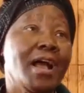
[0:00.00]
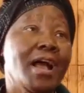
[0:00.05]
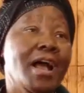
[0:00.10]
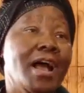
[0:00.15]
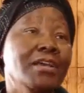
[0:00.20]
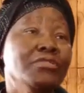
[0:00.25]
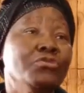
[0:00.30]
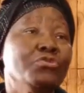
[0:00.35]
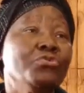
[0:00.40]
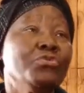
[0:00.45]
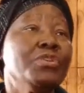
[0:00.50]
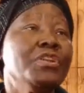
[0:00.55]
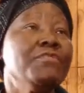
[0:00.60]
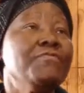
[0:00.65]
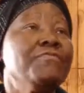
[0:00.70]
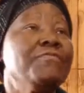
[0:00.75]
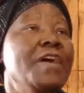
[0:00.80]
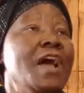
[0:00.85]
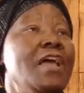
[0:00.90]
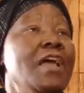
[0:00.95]
as to
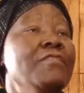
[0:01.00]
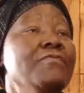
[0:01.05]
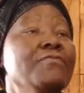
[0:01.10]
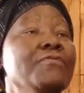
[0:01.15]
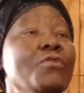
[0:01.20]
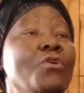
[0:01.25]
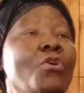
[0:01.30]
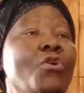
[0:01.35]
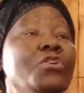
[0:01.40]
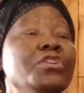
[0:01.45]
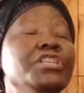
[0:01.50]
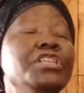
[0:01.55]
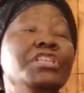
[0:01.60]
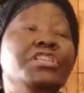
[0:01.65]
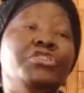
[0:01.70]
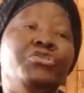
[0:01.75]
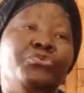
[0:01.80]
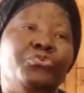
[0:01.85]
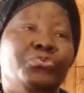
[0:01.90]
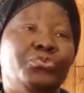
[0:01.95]
revive old
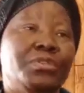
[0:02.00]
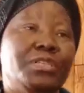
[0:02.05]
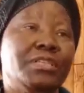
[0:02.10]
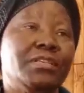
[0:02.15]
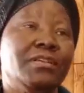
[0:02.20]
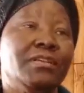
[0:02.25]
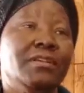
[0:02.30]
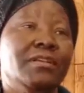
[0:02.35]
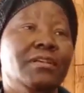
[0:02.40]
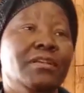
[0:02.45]
issues.